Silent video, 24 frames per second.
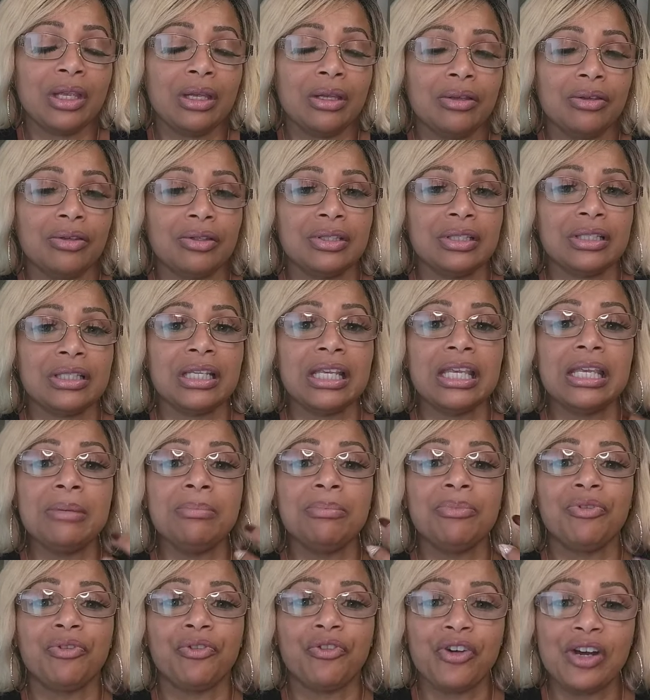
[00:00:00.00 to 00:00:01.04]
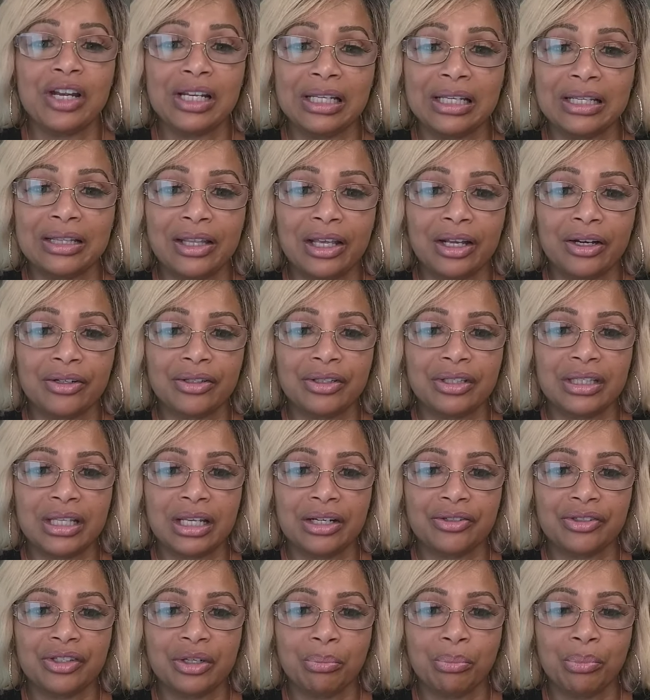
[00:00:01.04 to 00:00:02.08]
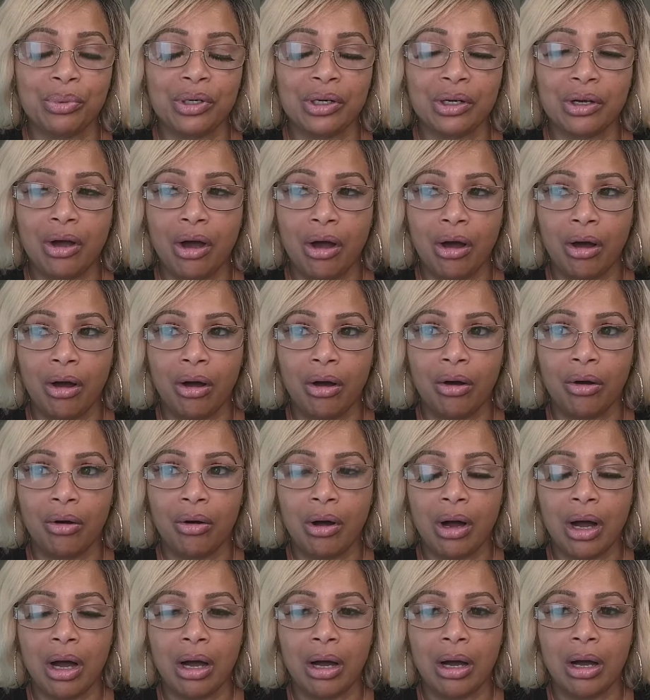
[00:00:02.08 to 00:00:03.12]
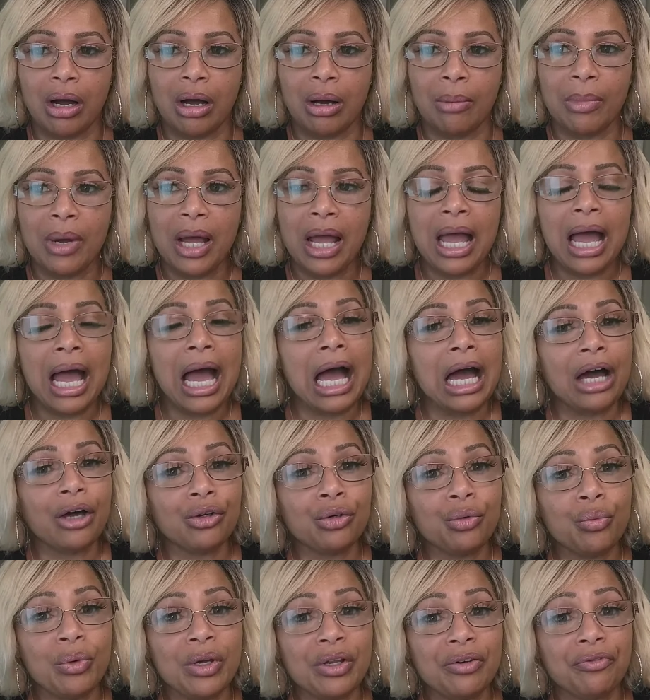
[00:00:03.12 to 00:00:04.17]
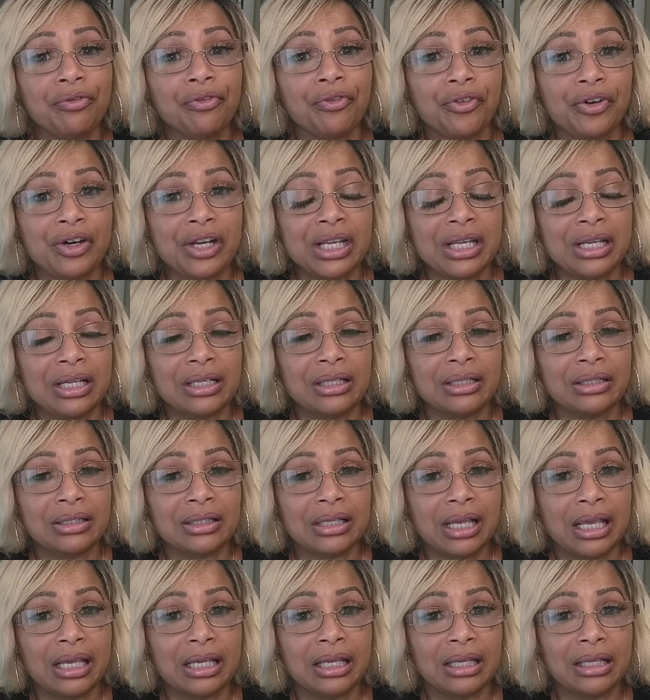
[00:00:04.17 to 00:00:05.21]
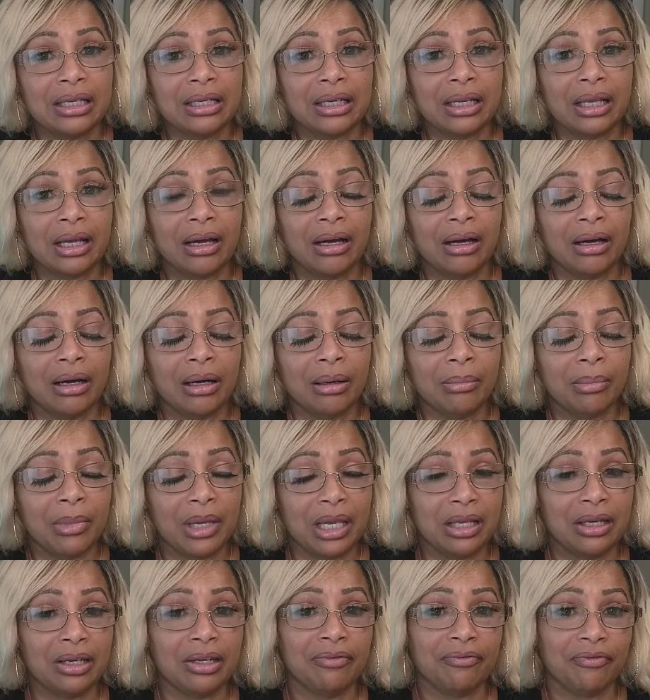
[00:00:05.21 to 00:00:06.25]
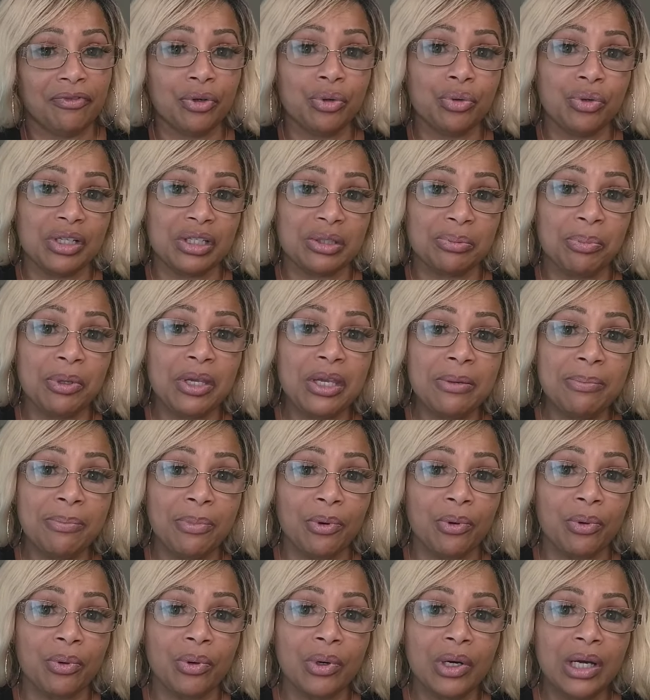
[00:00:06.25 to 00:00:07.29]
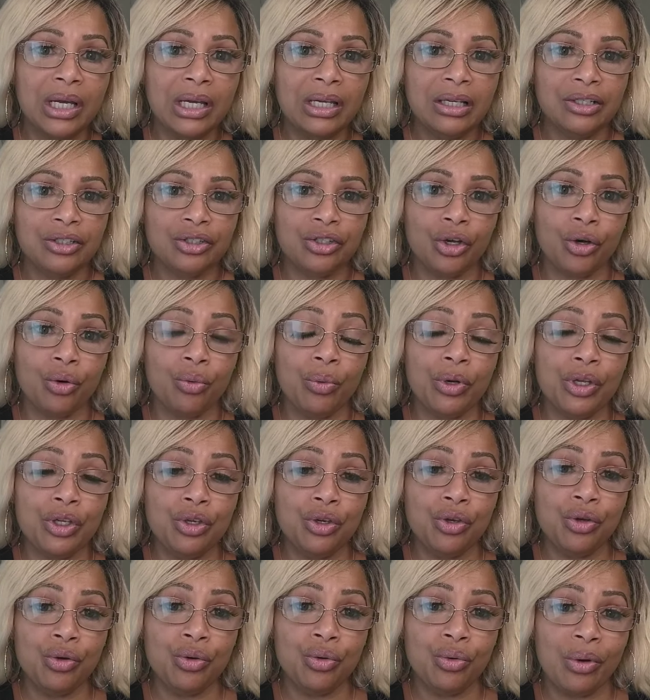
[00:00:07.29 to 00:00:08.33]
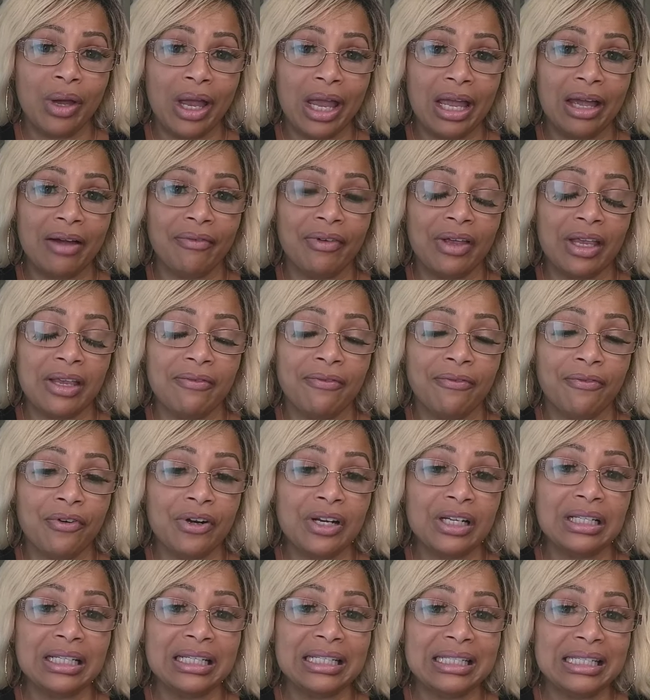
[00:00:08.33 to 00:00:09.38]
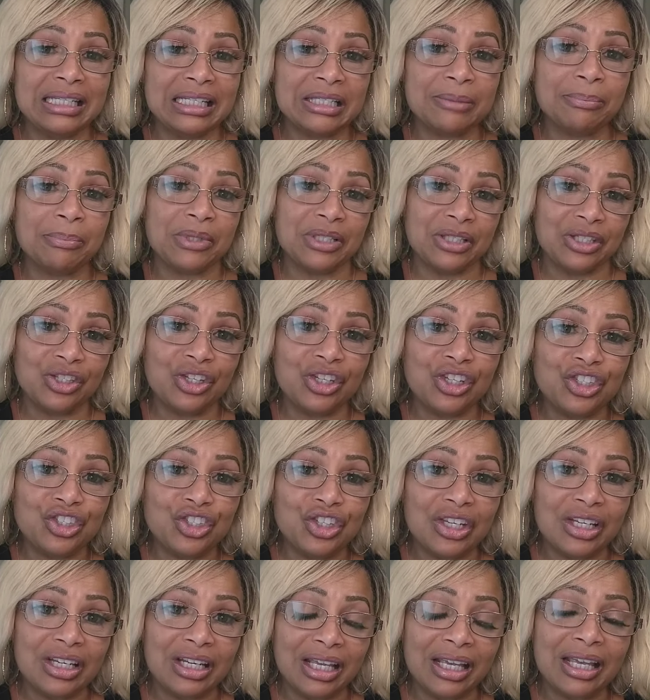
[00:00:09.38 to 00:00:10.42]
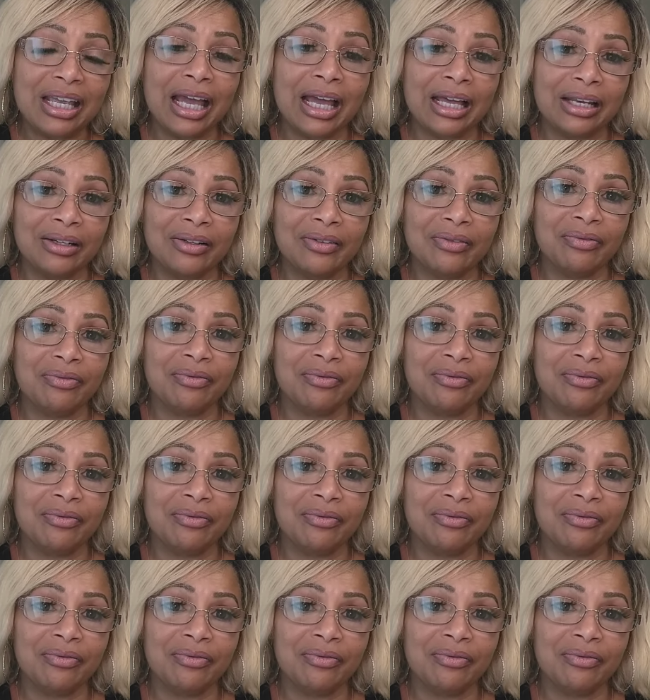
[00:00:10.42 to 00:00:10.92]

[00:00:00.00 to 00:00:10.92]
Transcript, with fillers: seem friendly. There's there's a book called um, How to Win Friends and um, and Influence People. So when you have a friendly disposition, it kind of